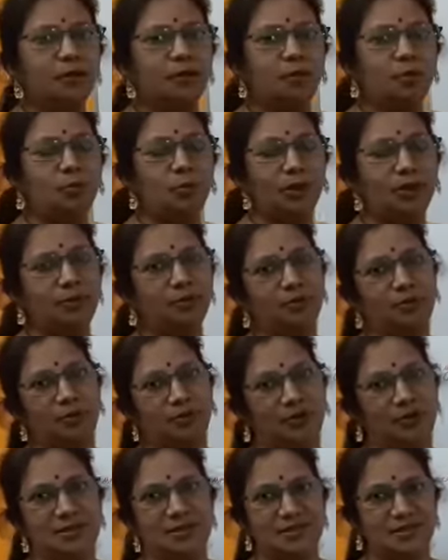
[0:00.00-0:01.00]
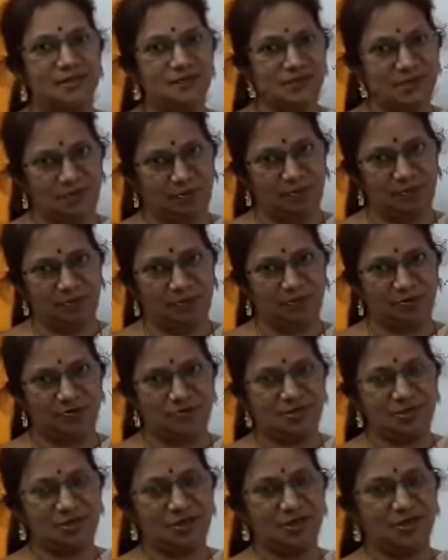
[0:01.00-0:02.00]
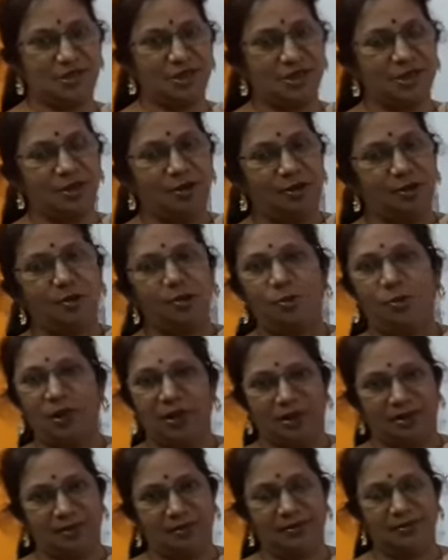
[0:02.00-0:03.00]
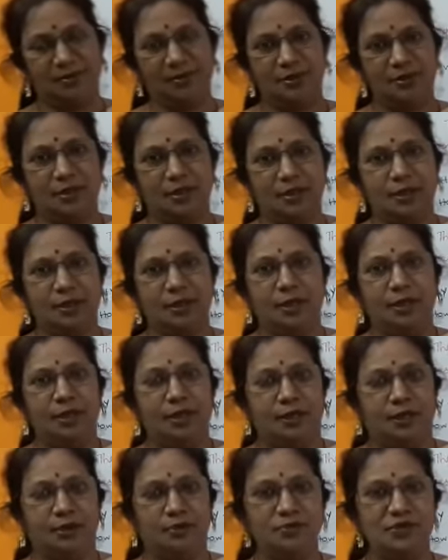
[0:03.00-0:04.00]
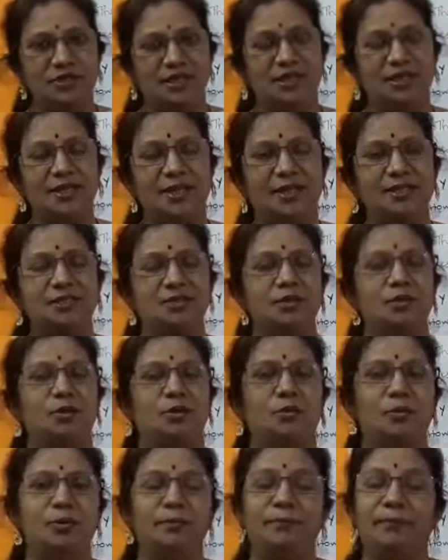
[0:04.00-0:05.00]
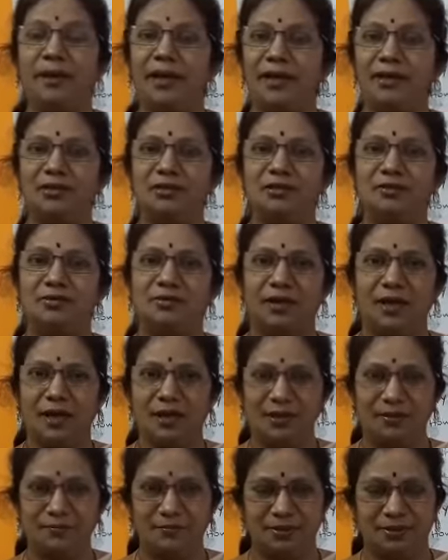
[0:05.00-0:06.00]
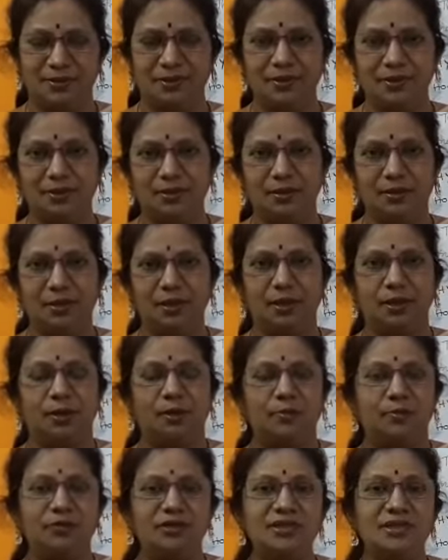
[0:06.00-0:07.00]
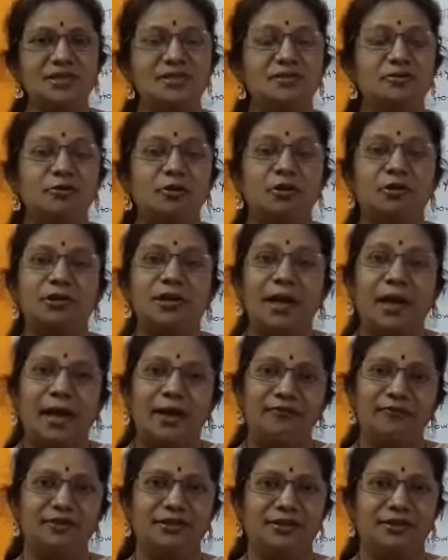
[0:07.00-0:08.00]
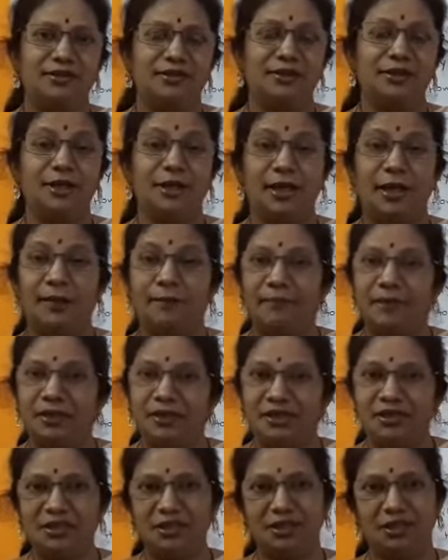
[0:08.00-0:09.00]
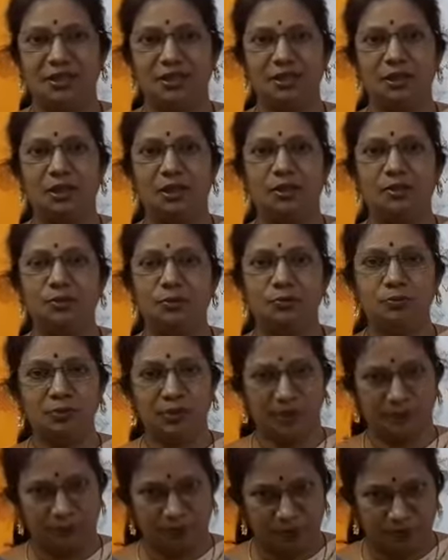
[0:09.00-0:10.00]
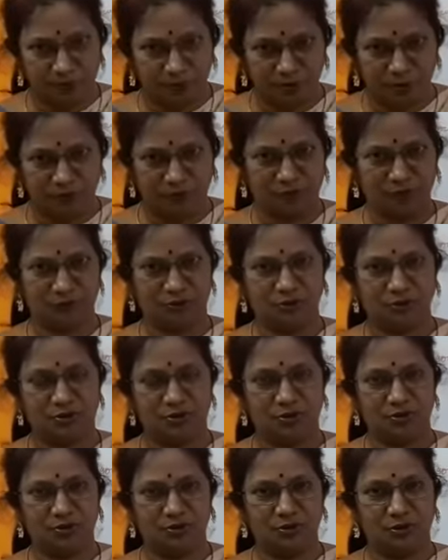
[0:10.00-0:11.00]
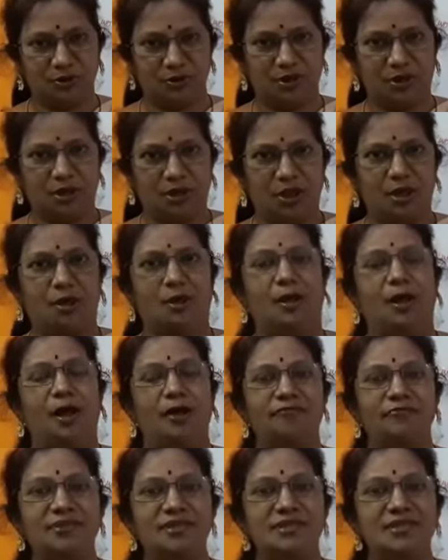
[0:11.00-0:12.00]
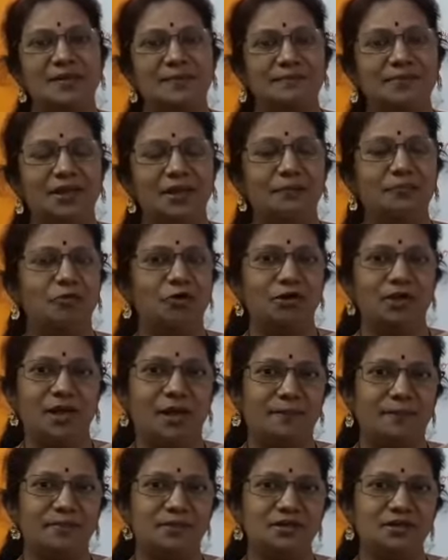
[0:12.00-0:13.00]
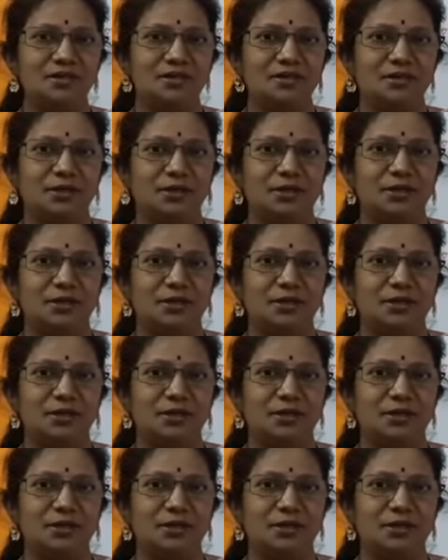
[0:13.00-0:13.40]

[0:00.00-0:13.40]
Why do organisms reproduce? Why? You see that one plant or animal which is not having the ability to reproduce, after some time what happens?